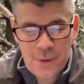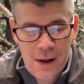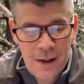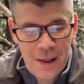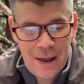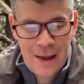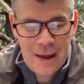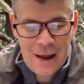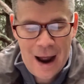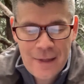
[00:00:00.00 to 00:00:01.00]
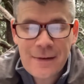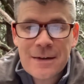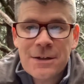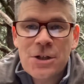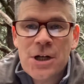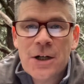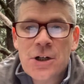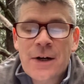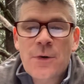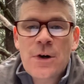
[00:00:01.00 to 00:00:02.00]
Well, I think that's
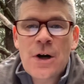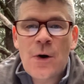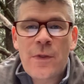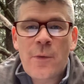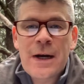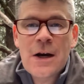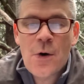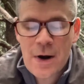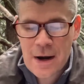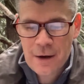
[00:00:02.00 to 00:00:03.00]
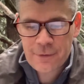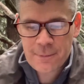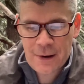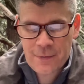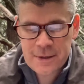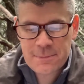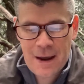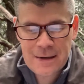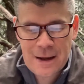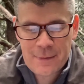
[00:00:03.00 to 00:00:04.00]
conjecture. I don't know that we know enough about this
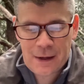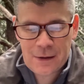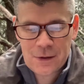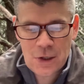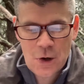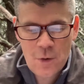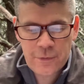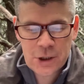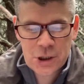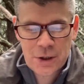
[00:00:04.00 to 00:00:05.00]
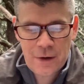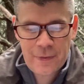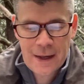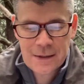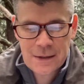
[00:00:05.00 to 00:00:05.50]
pandemic to know for sure that